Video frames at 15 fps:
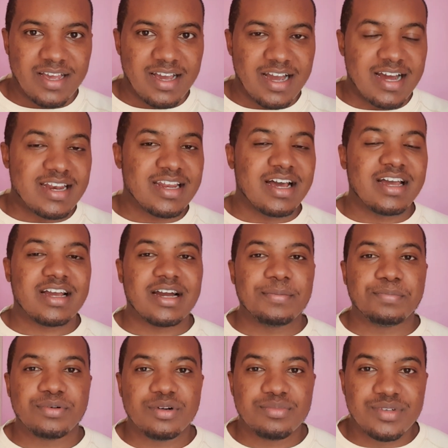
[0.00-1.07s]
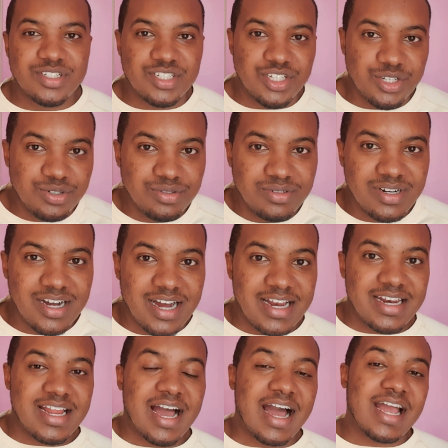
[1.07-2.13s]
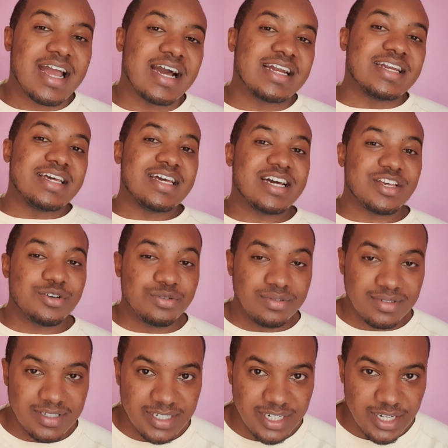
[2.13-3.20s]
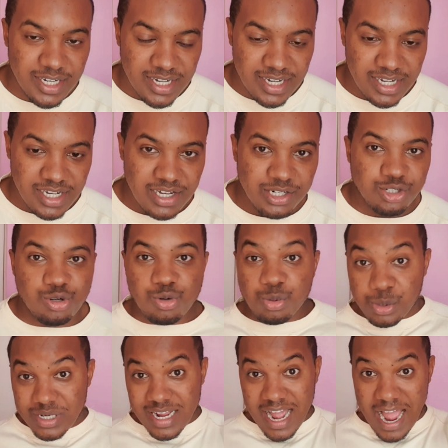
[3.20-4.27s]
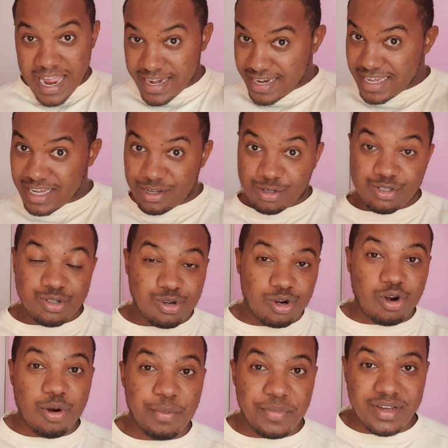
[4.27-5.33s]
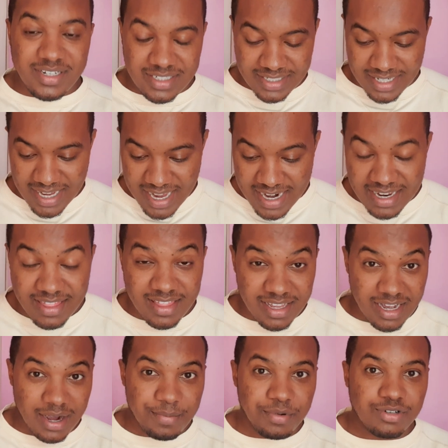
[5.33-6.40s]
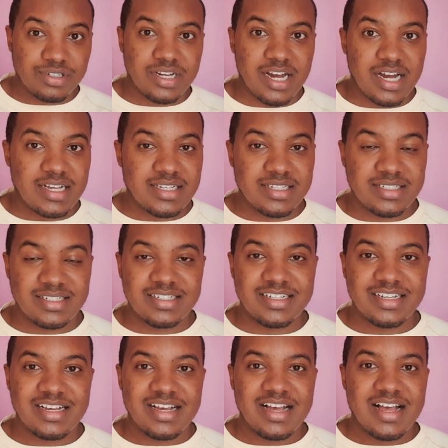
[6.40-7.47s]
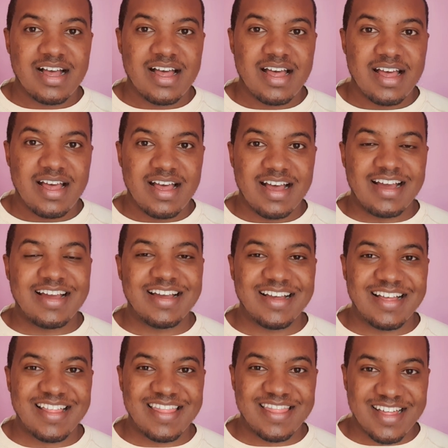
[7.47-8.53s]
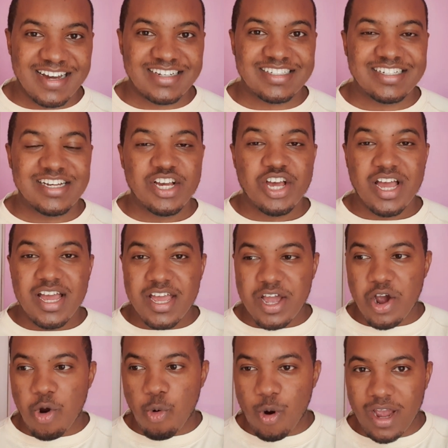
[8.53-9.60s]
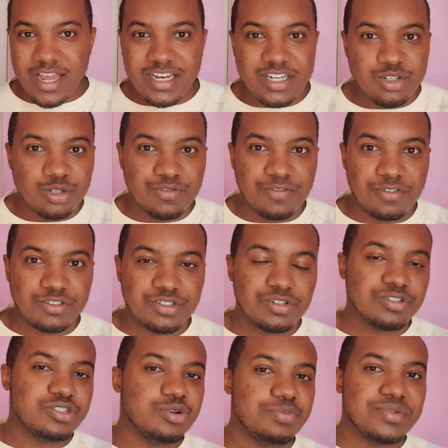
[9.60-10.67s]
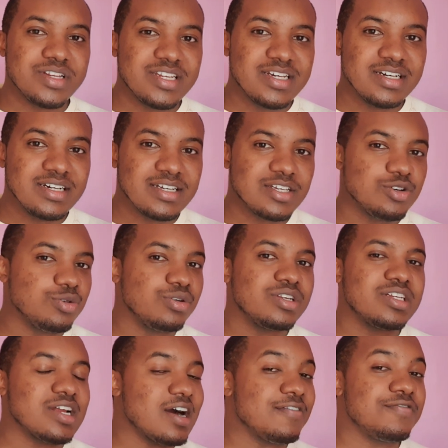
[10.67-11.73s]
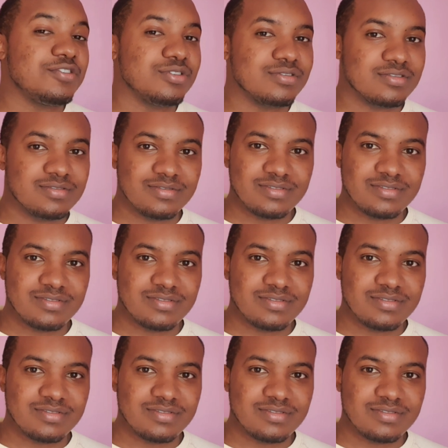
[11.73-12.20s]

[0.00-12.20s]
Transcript: And I can promise you, and I dare you to comment anything about us that were it not for social media, you wouldn't have known.